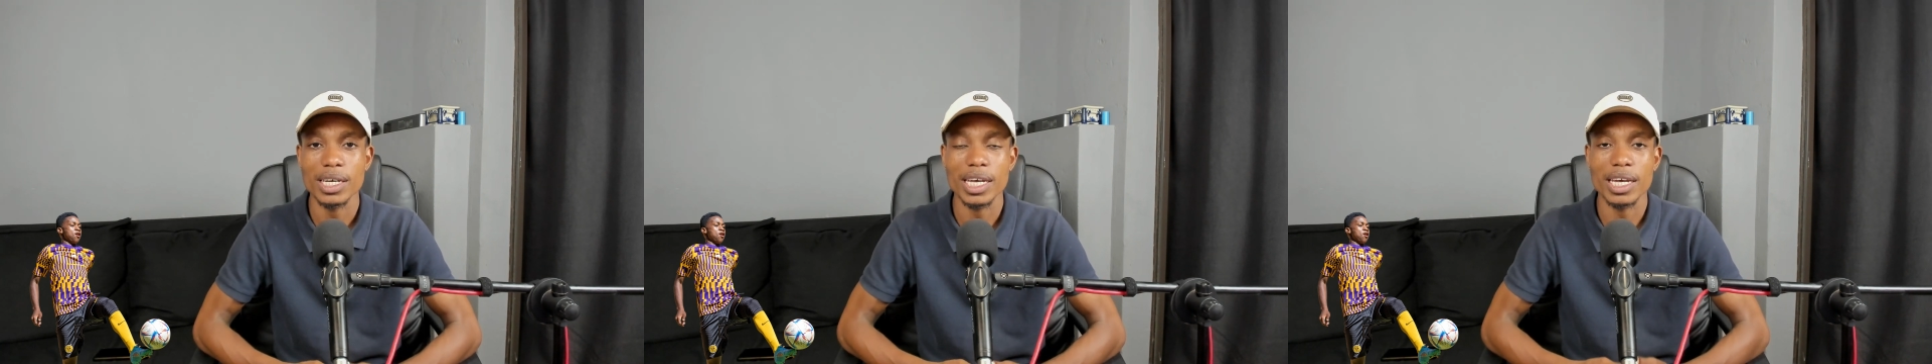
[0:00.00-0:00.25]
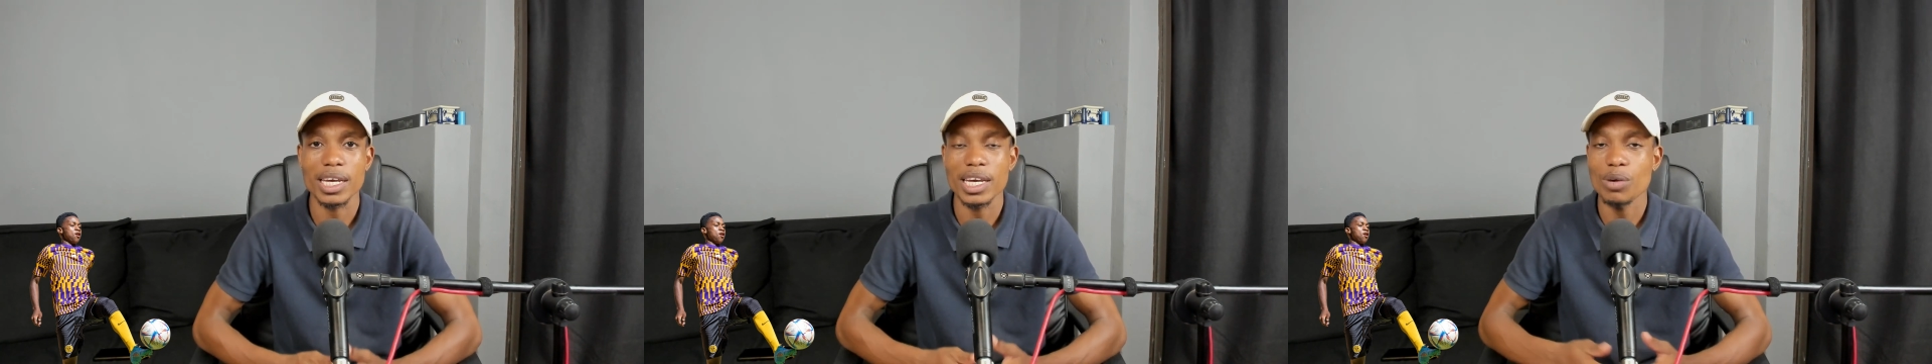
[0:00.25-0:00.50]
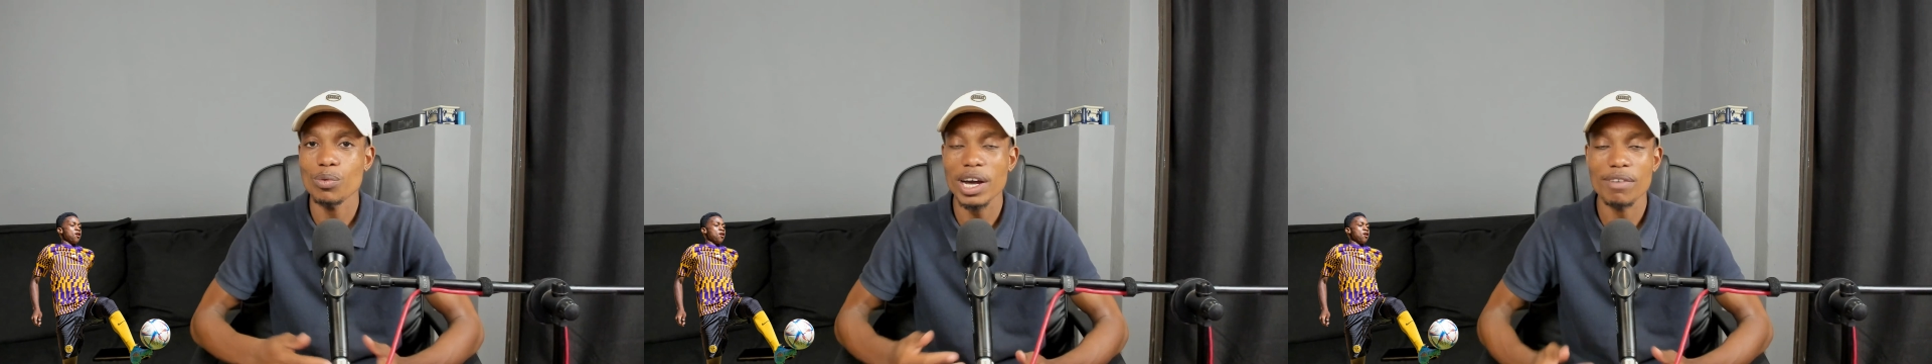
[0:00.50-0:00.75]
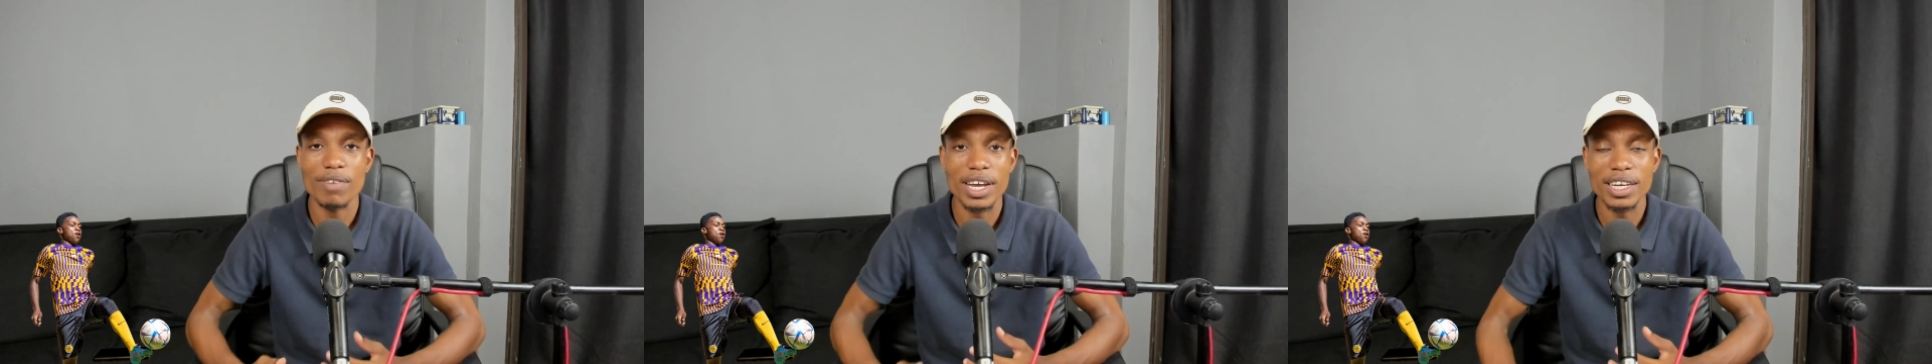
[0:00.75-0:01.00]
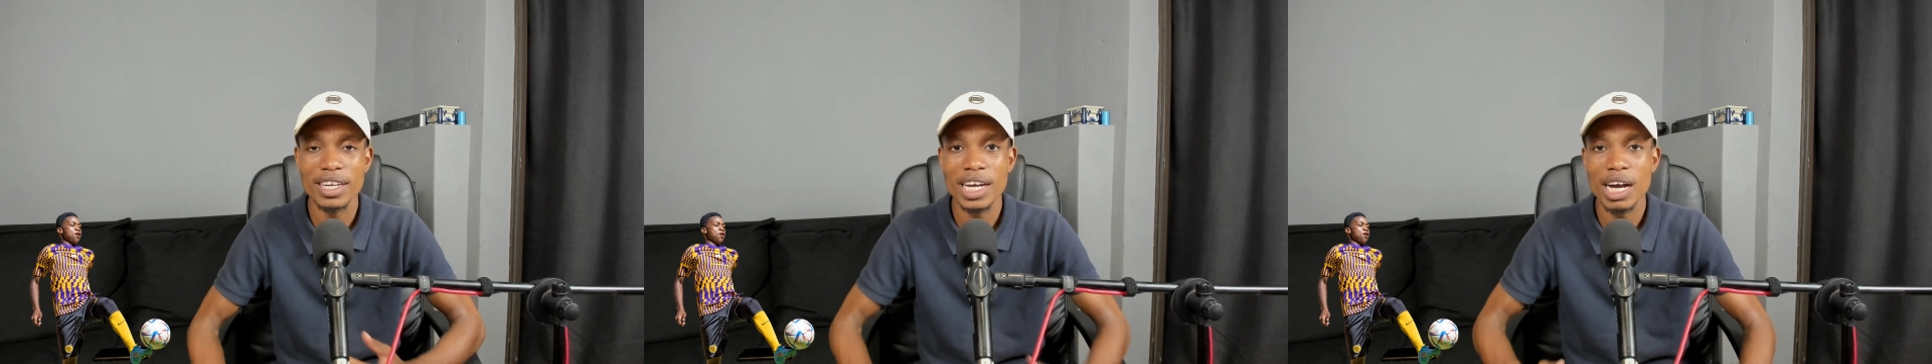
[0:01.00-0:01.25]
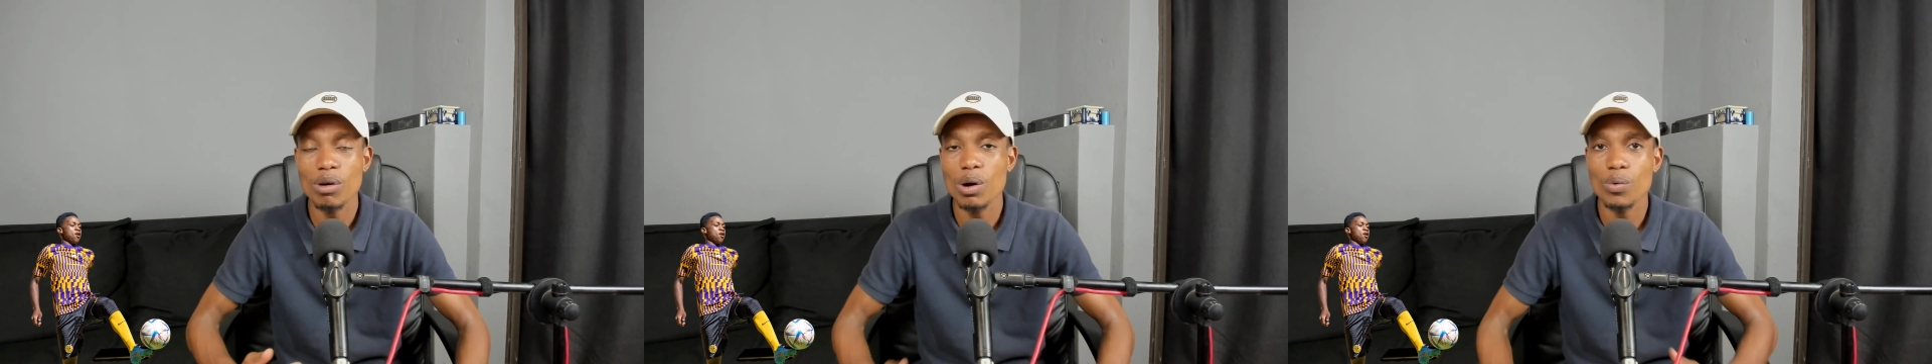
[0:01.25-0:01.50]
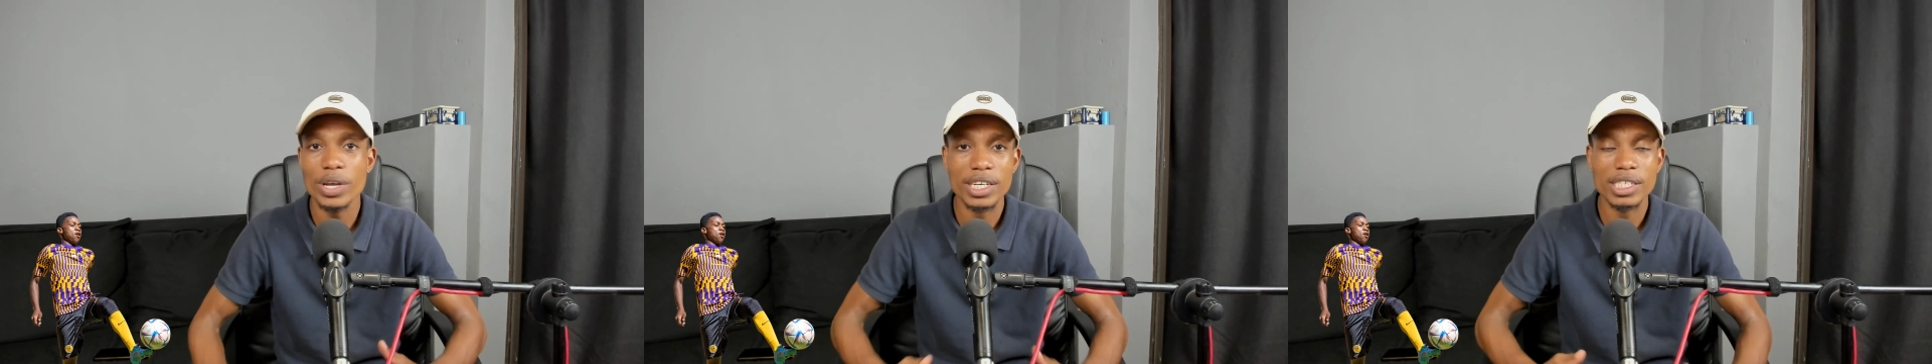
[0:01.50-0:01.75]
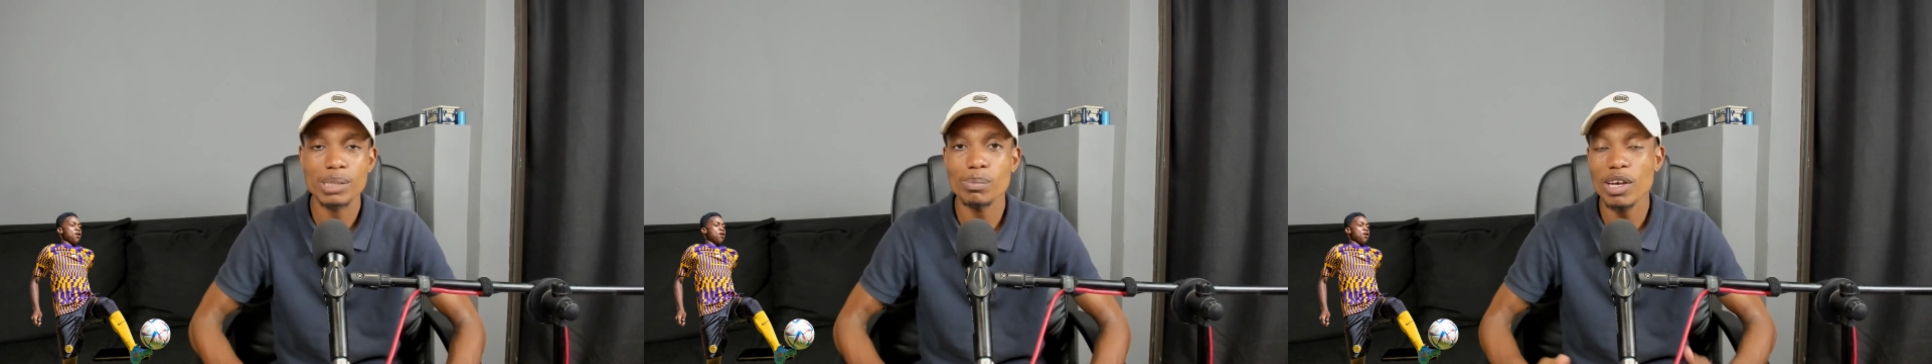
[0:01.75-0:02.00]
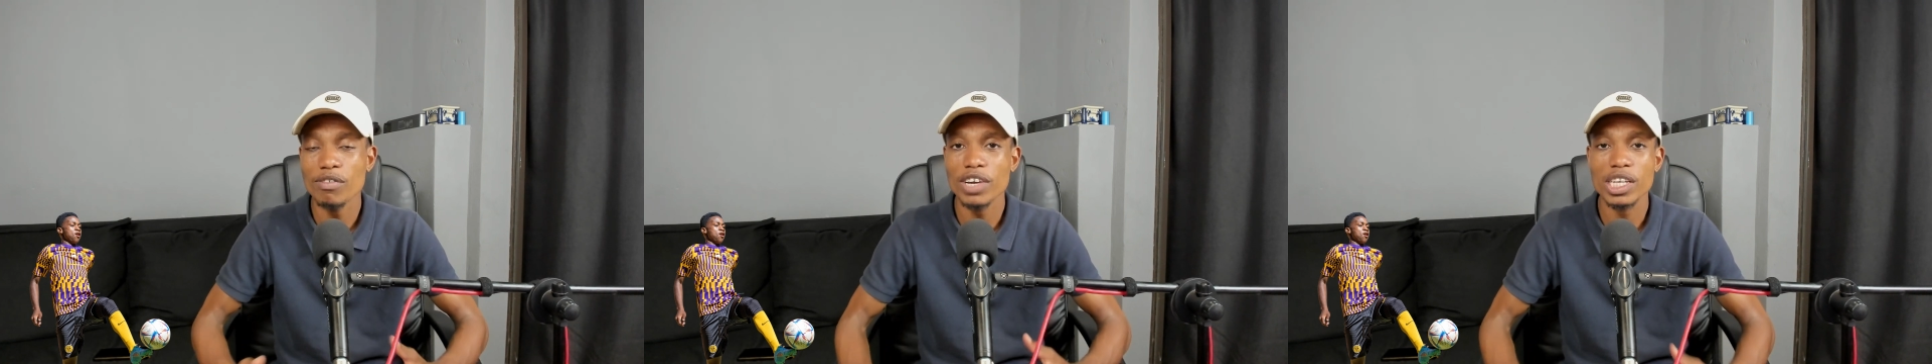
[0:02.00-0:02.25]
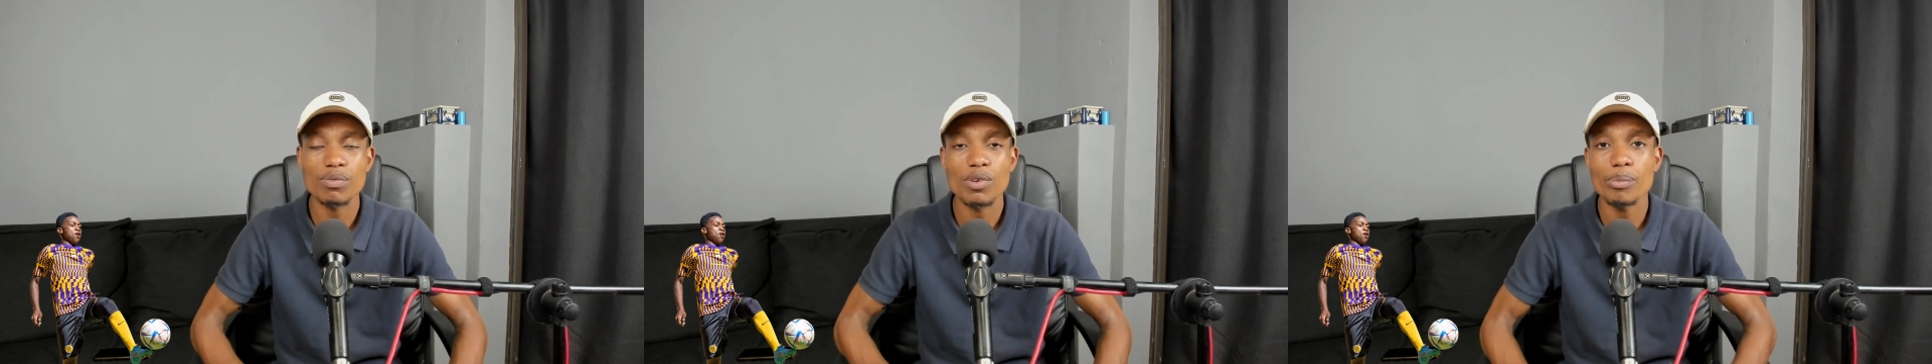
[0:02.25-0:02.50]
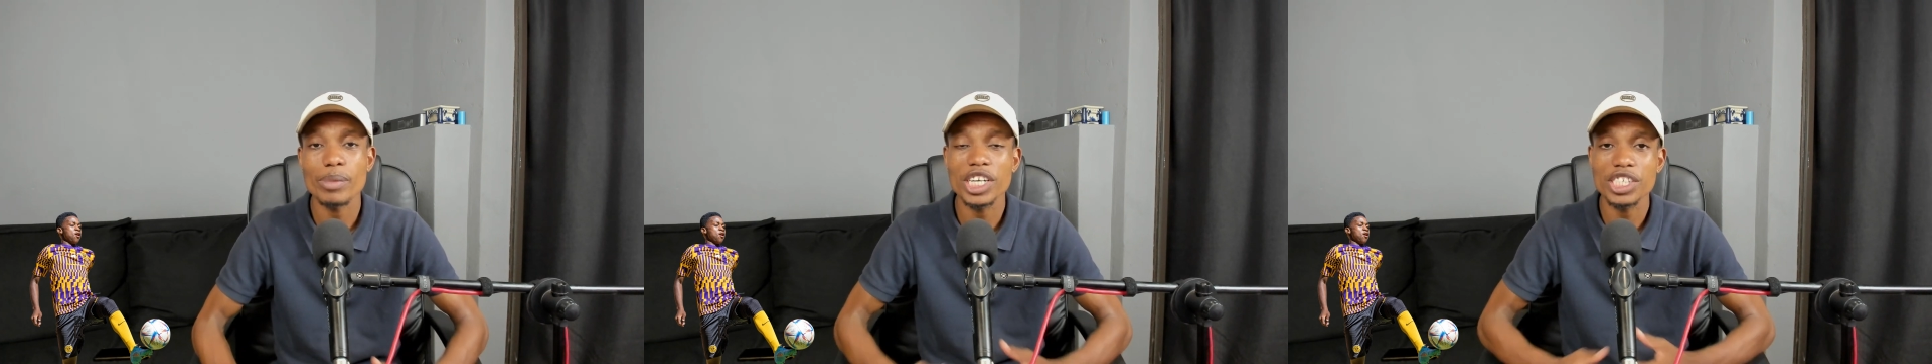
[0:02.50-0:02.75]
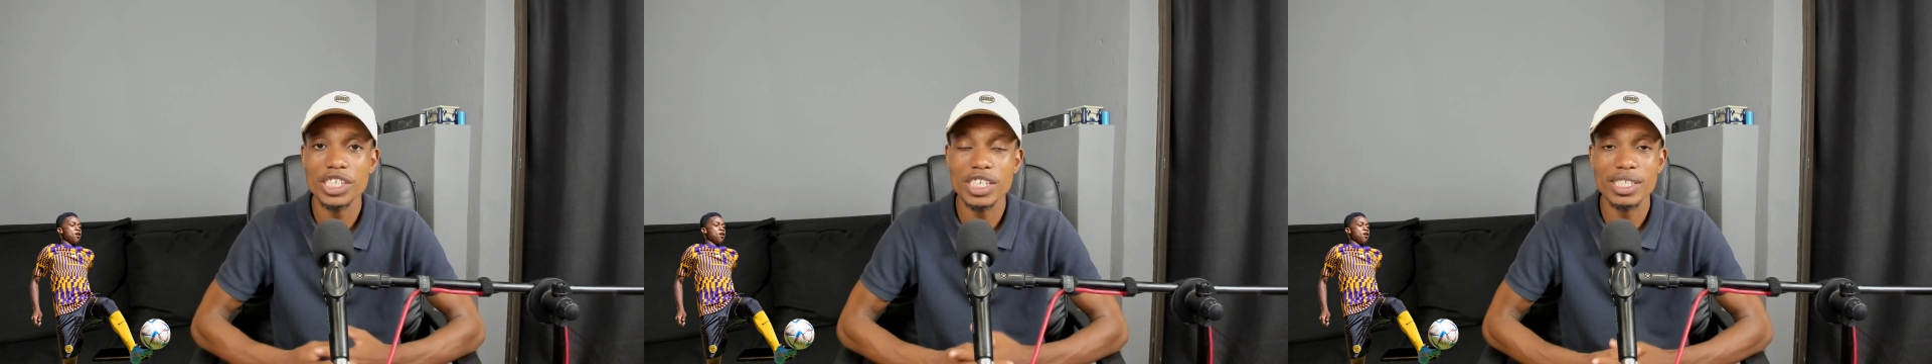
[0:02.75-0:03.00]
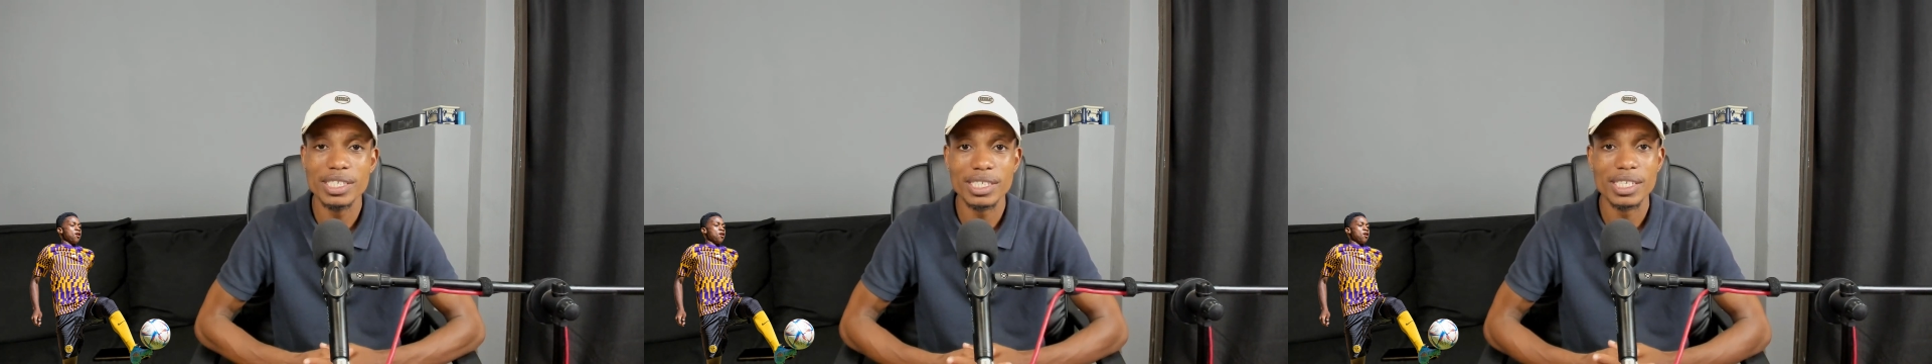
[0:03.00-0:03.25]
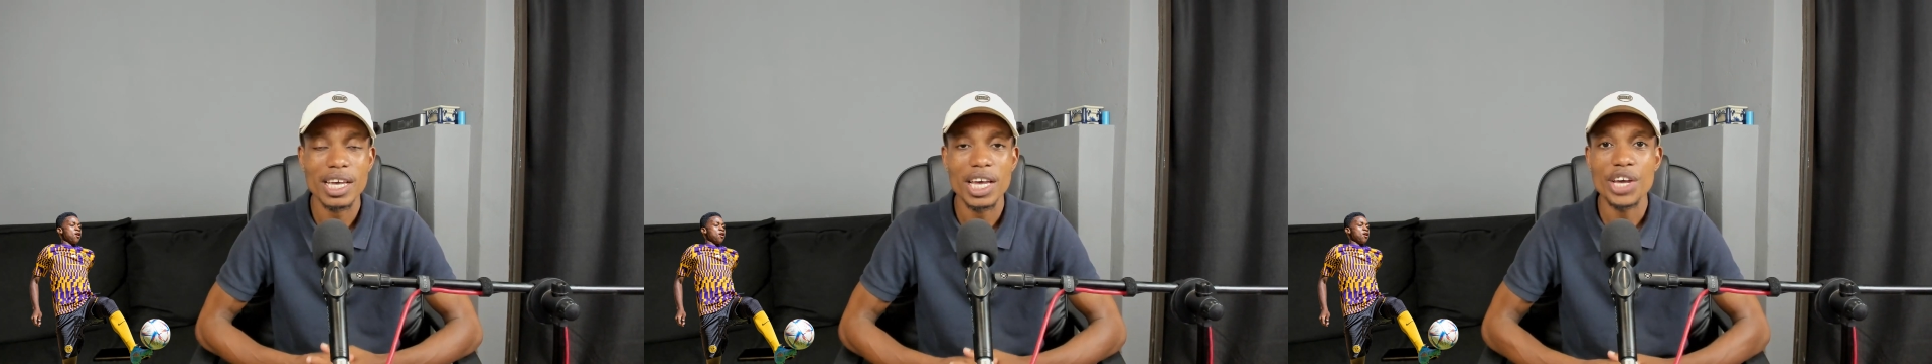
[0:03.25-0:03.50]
Uh, we are finding our ways, perfect formations,